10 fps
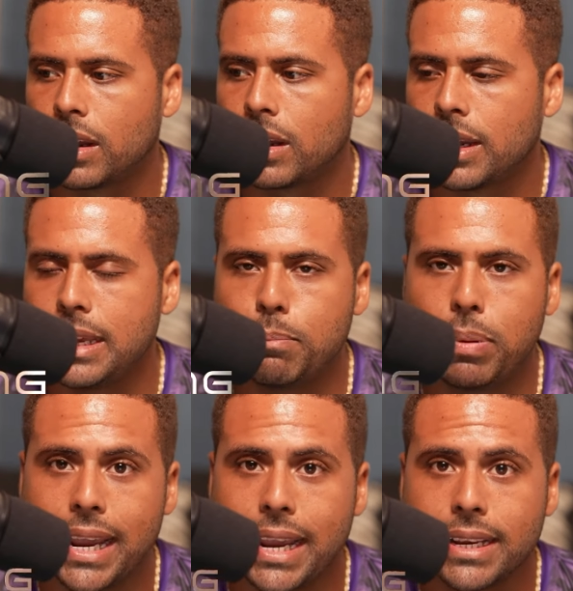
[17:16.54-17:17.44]
He
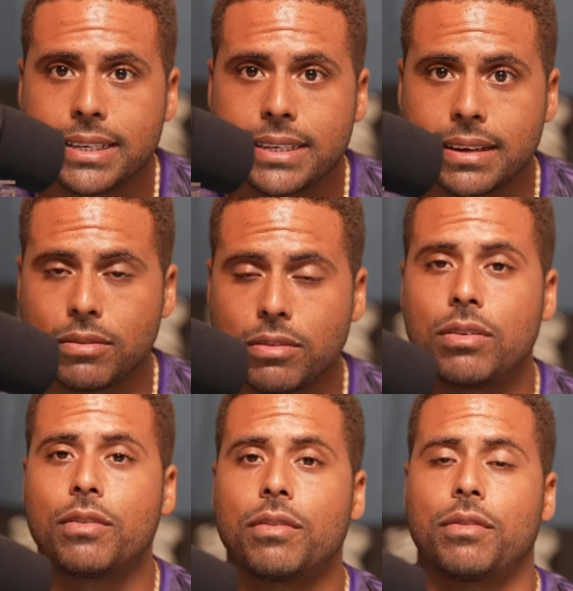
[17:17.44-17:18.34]
plays,
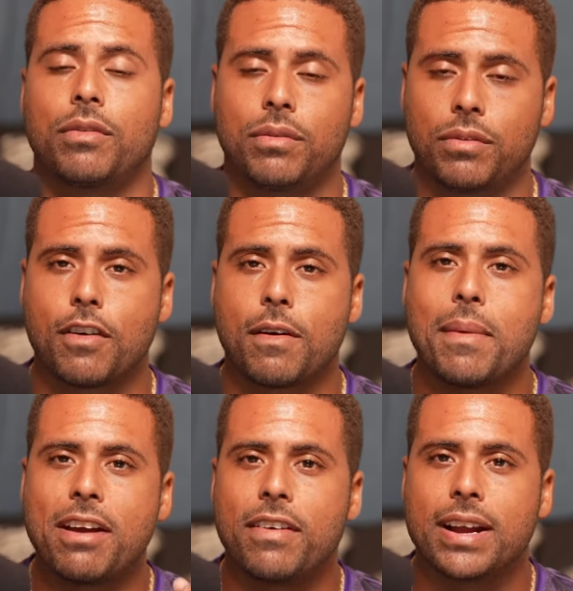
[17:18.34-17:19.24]
from
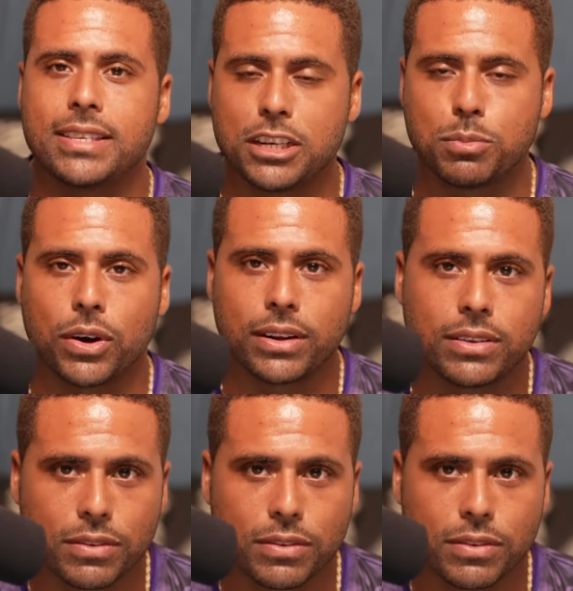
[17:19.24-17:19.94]
my vantage point,